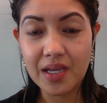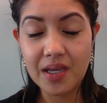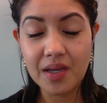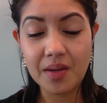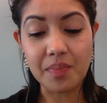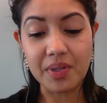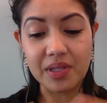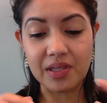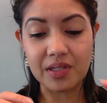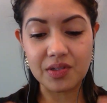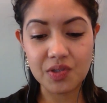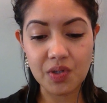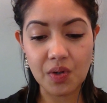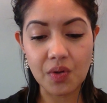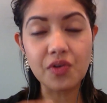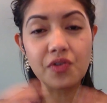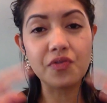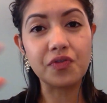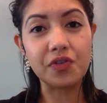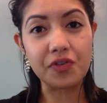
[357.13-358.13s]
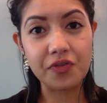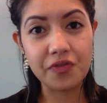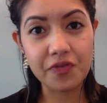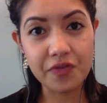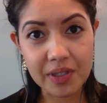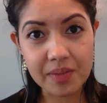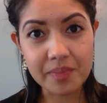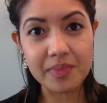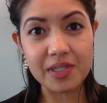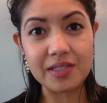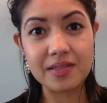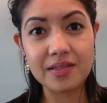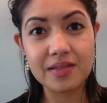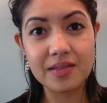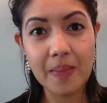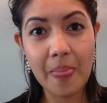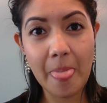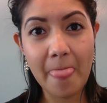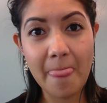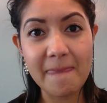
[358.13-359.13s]
but the total fulfillment
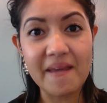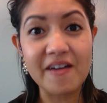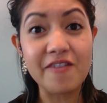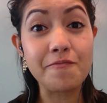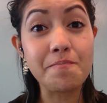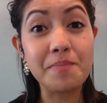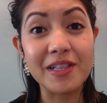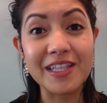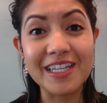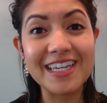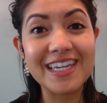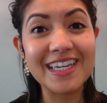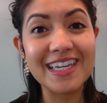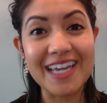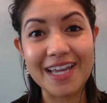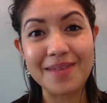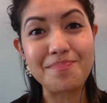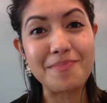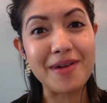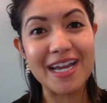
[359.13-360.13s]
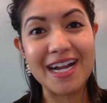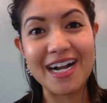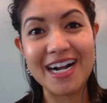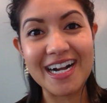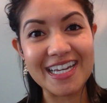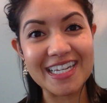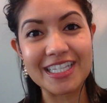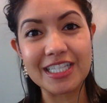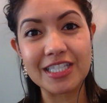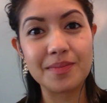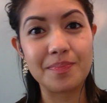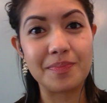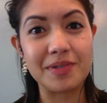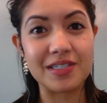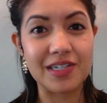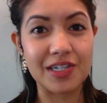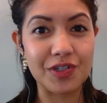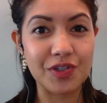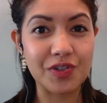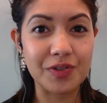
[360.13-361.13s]
of playing at my highest
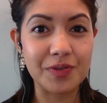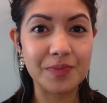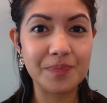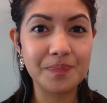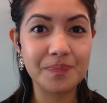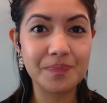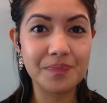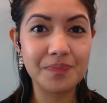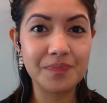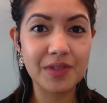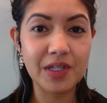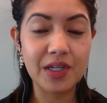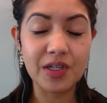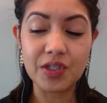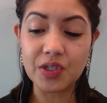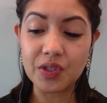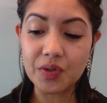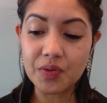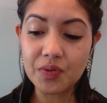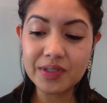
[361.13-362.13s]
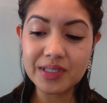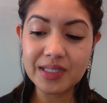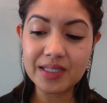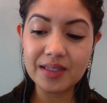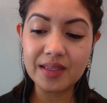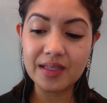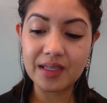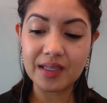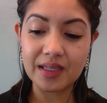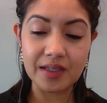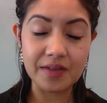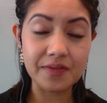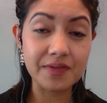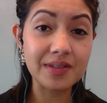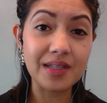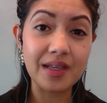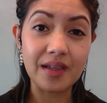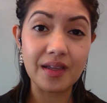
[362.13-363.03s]
potential, using the gifts that